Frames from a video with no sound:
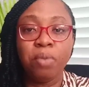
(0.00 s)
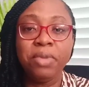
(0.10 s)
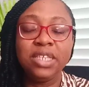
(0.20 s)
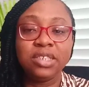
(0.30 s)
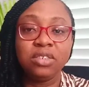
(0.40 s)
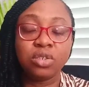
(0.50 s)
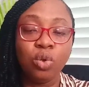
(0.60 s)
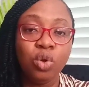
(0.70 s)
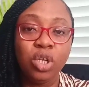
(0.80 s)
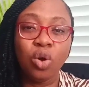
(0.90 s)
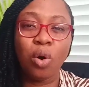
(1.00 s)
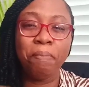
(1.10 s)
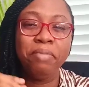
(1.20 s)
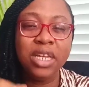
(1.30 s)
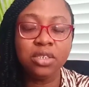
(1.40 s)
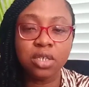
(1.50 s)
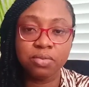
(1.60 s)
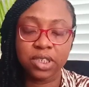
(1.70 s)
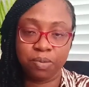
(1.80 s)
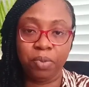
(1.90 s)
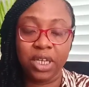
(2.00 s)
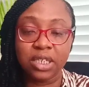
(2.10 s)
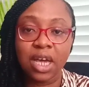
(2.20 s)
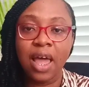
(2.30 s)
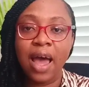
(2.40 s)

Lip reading: you're mixing slowly, or medium speed